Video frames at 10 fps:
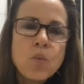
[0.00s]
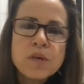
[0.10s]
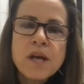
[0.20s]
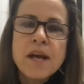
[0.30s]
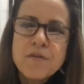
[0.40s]

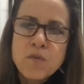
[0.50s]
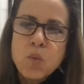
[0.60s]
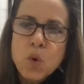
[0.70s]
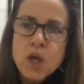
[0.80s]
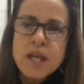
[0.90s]
kind of
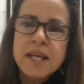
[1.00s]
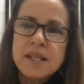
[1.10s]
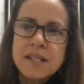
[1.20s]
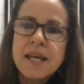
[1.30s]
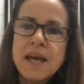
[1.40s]
working
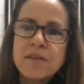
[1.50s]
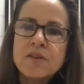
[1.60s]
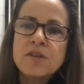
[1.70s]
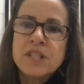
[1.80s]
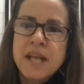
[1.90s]

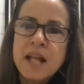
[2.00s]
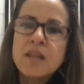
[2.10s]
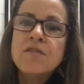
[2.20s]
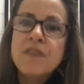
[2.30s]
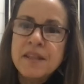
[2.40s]
together to
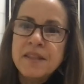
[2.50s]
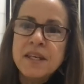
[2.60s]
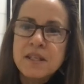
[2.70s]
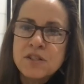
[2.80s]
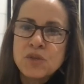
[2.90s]
elevate the
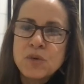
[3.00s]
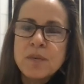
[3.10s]
industry,